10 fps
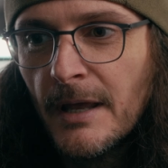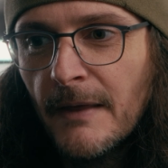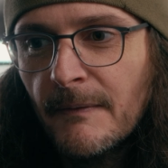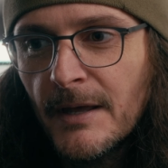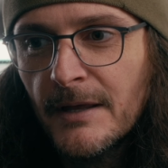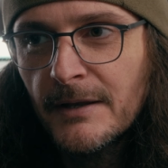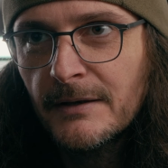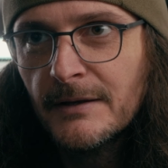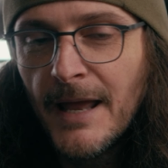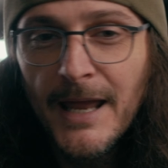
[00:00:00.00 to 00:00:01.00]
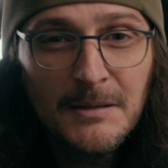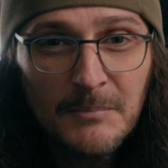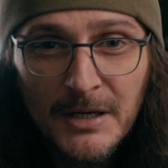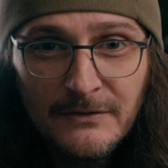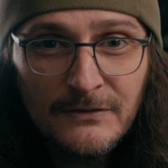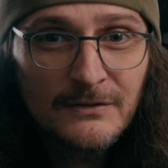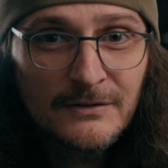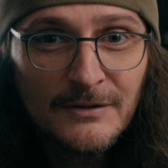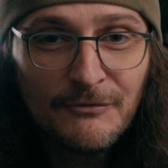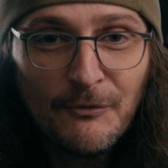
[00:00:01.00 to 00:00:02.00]
and then 8
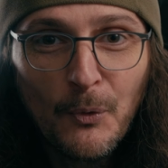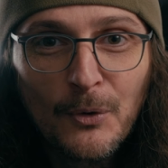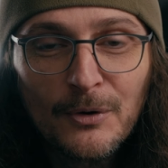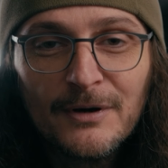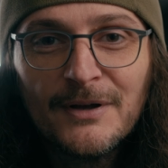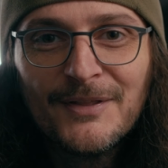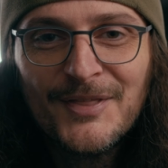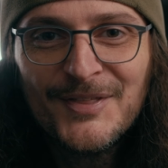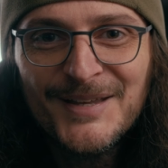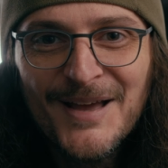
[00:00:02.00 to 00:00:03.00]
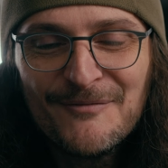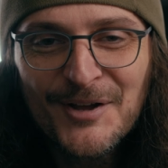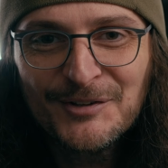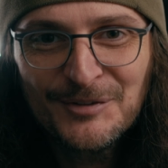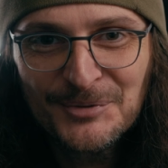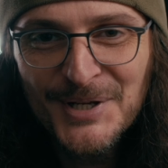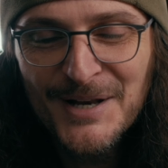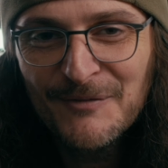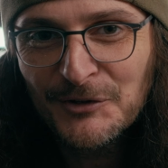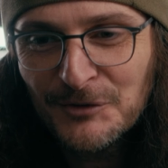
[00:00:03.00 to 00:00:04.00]
months for the FX3
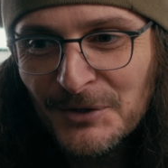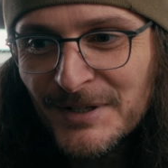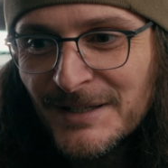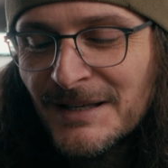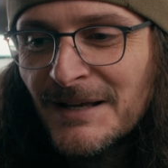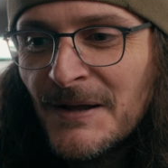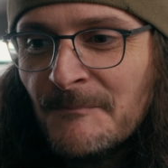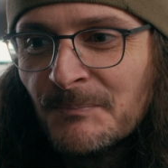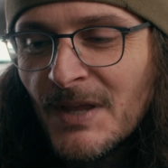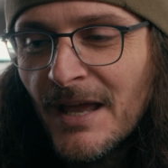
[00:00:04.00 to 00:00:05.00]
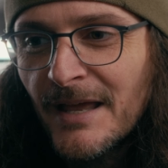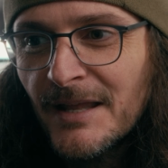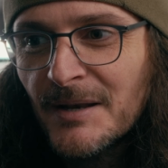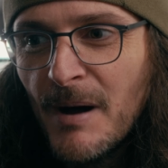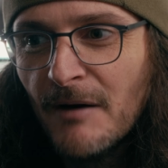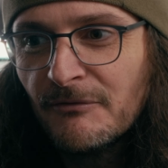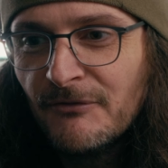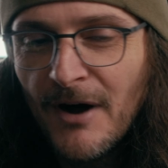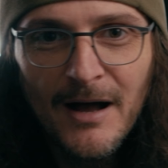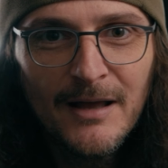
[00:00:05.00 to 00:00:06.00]
and FX30, and about
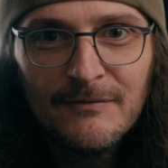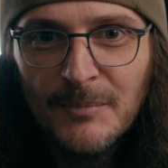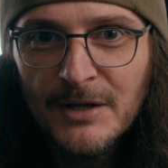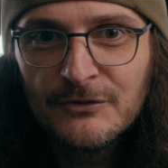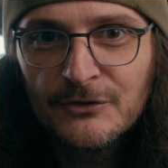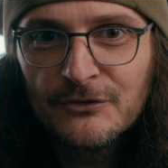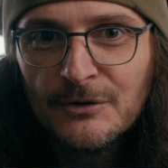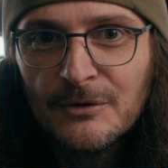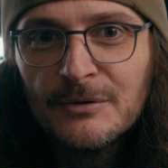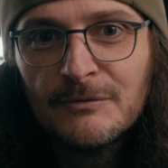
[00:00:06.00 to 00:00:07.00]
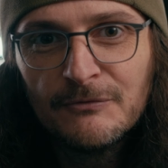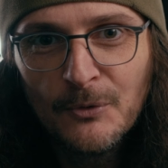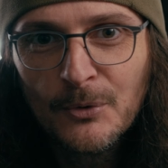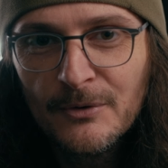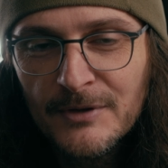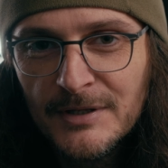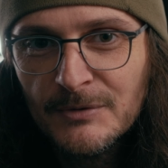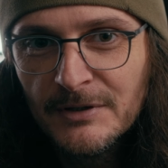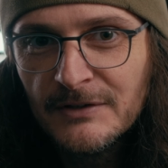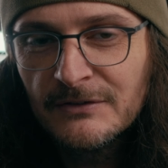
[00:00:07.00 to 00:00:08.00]
5 months or so for the
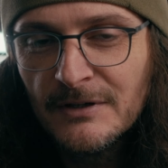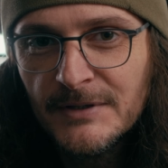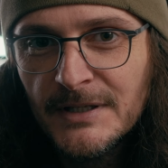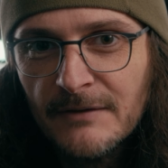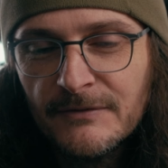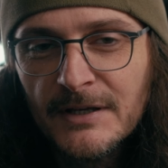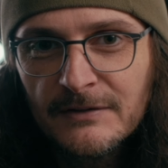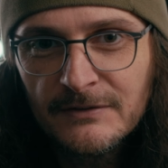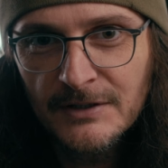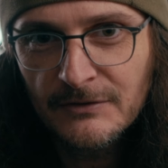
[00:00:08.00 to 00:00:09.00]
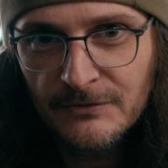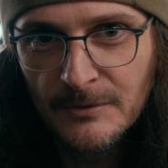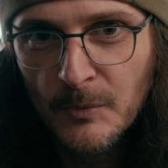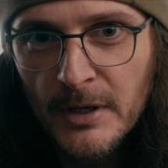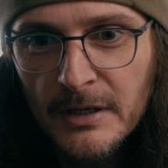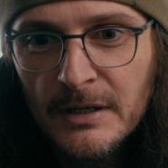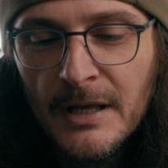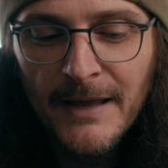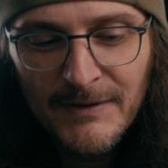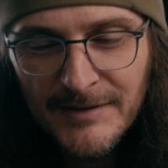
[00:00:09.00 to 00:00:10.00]
release of the FX6 firmware.
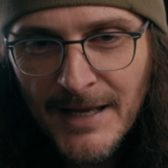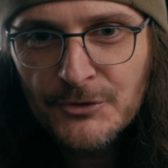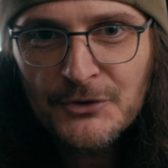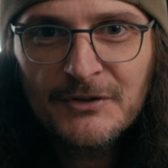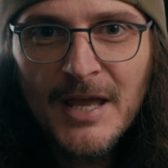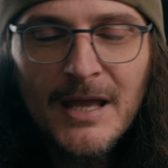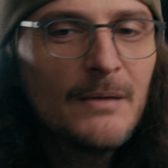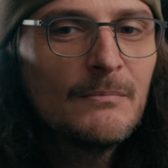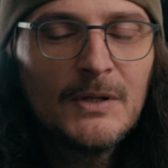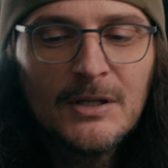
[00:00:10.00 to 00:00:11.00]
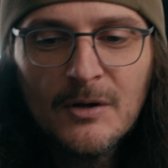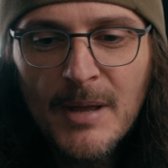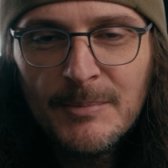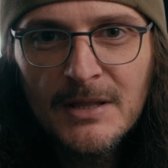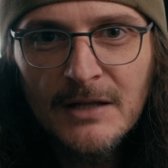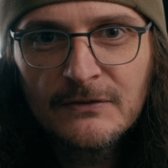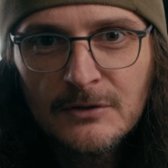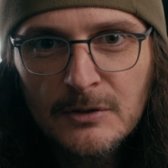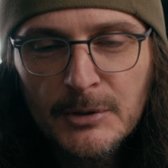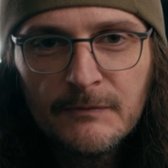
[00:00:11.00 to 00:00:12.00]
And the dangerous game, you know, maybe that's a
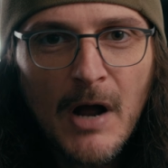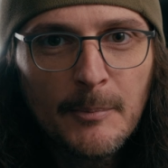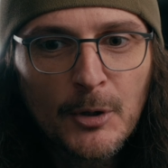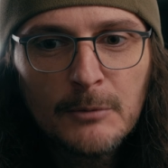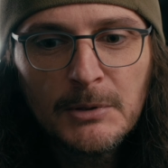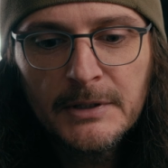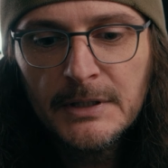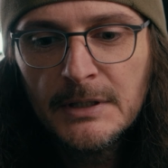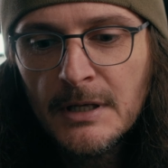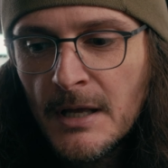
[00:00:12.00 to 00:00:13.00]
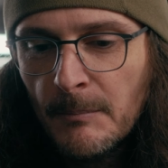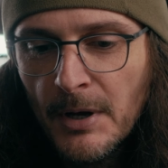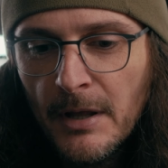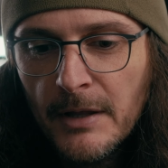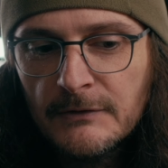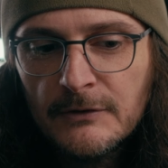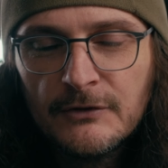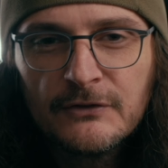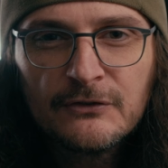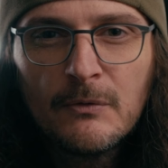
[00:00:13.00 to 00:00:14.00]
little bit of hyperbole, but
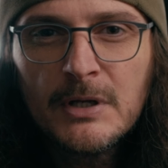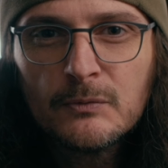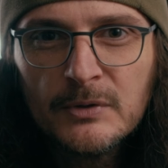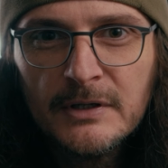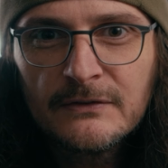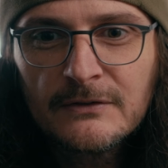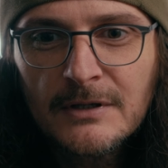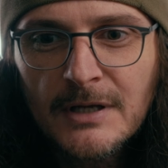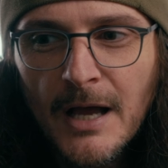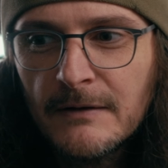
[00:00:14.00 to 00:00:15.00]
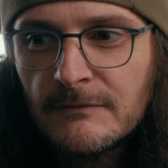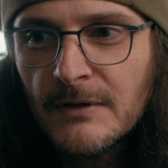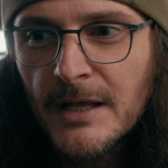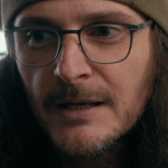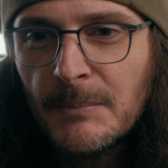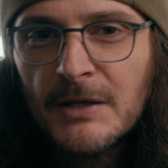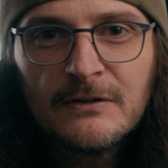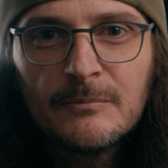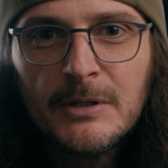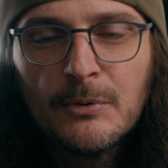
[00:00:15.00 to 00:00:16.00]
does Sony risk kind of like
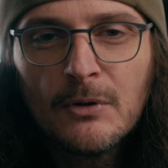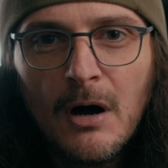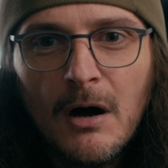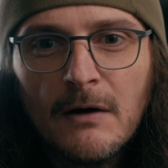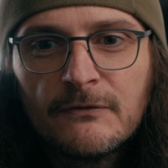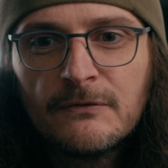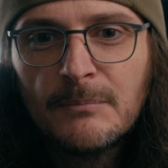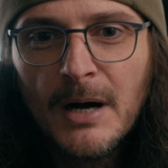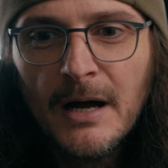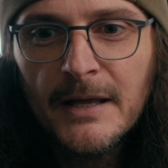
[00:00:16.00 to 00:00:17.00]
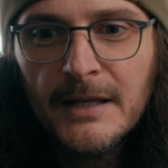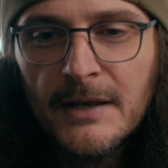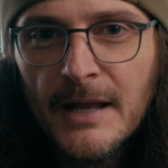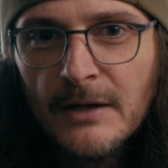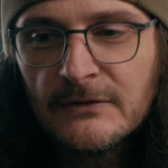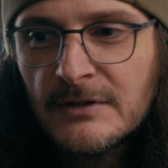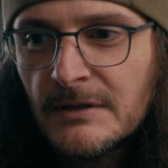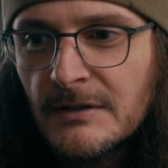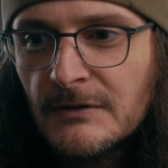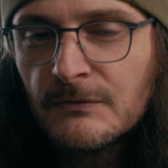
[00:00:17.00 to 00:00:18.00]
pissing people off by
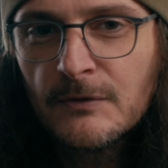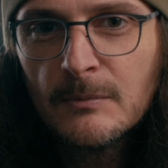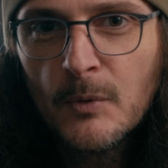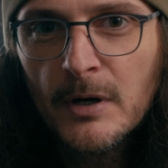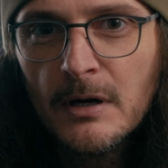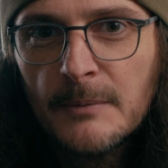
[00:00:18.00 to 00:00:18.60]
announcing these firmware